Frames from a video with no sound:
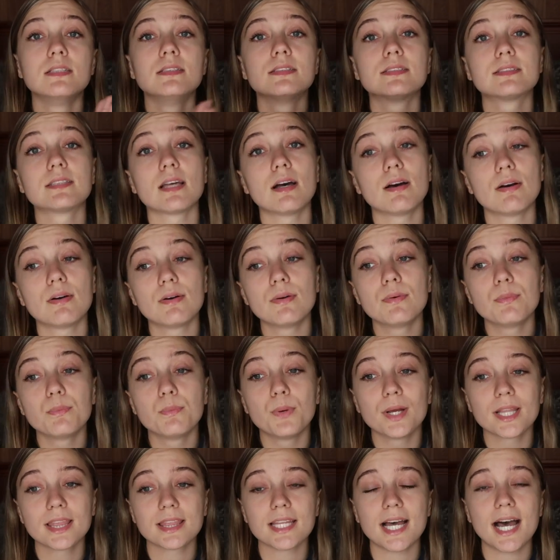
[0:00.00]
So
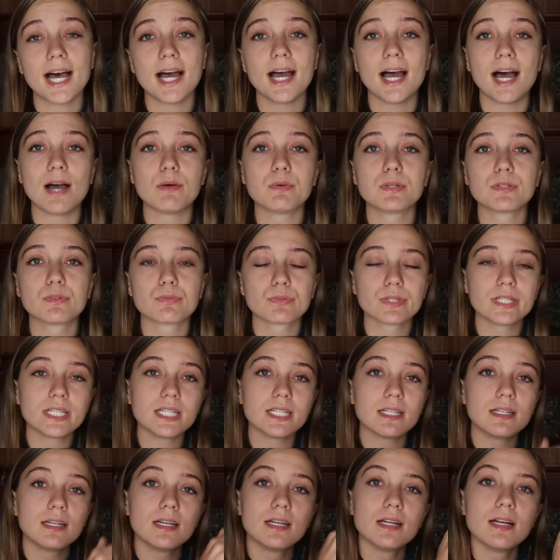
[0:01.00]
with that, I would
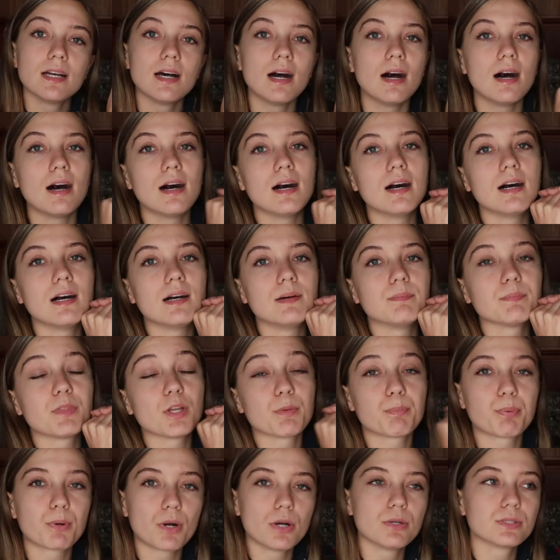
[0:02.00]
read
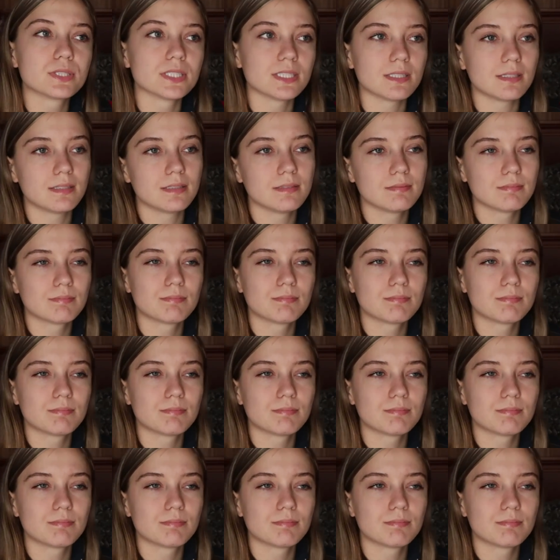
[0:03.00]
their pros and